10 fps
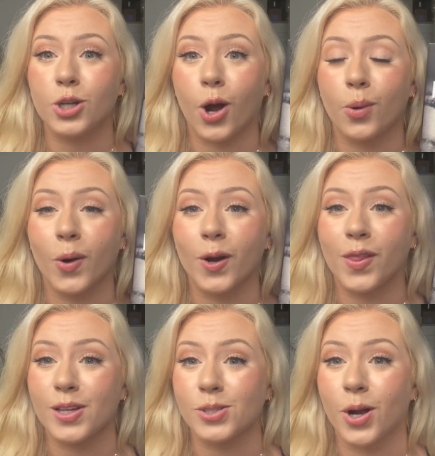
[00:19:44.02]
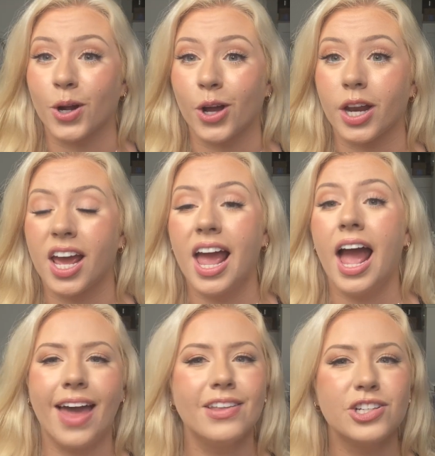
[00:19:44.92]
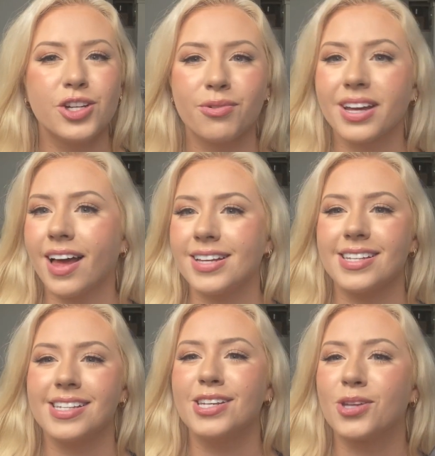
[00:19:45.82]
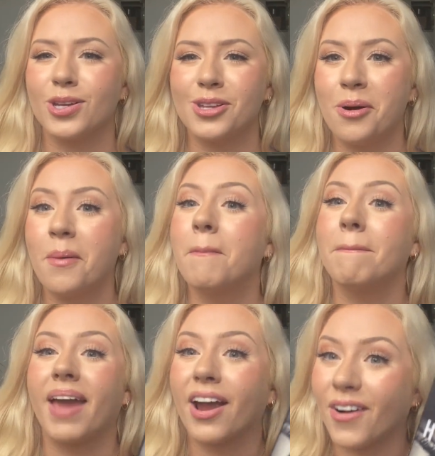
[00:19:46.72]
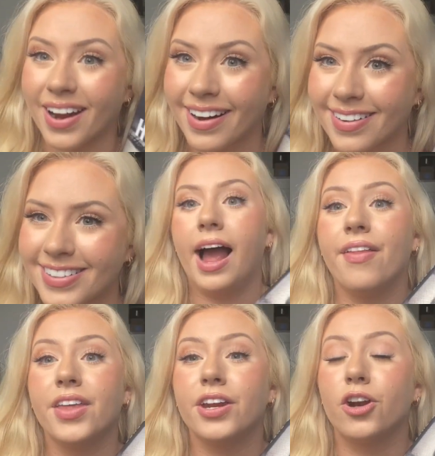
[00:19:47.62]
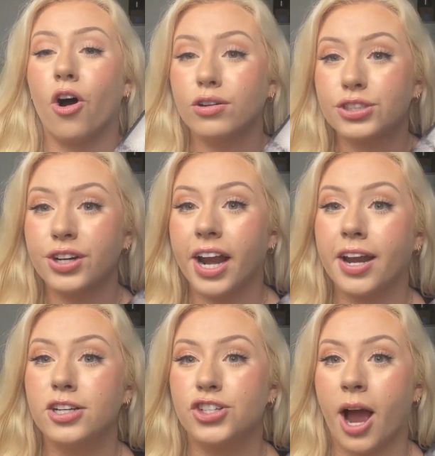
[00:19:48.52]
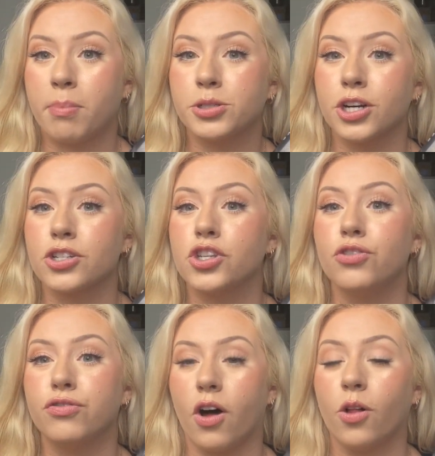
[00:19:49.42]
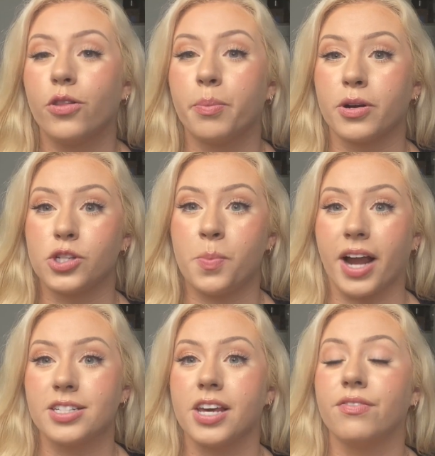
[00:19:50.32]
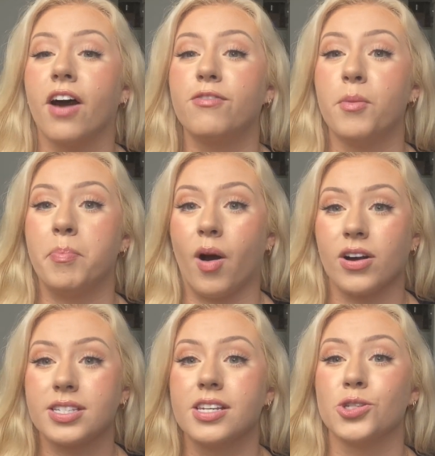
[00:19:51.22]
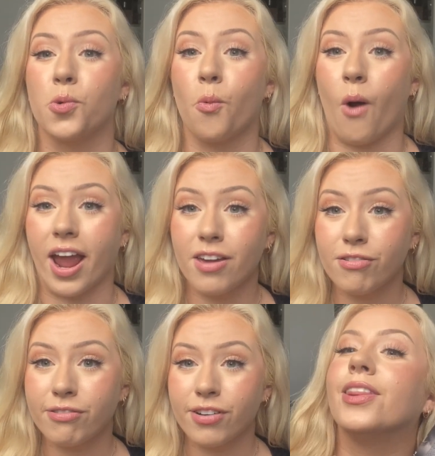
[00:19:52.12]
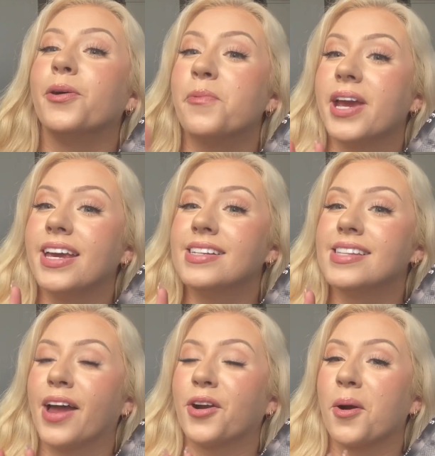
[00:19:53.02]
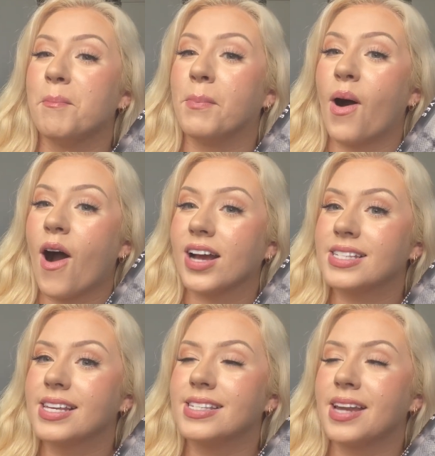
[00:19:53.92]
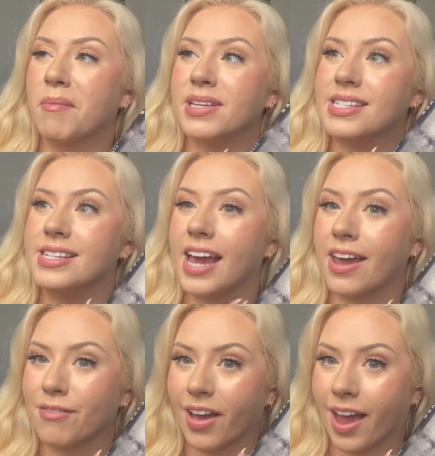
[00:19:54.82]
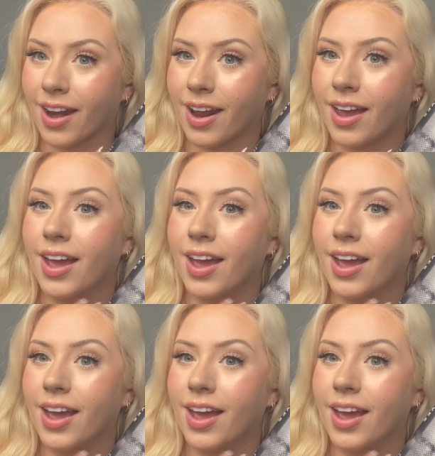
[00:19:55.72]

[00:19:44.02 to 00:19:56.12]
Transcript: awkward, that's not good. And then she realizes he's also married. And then in alternating chapters, you follow the perspective of the boss's wife. Louise and her boss, his name is David,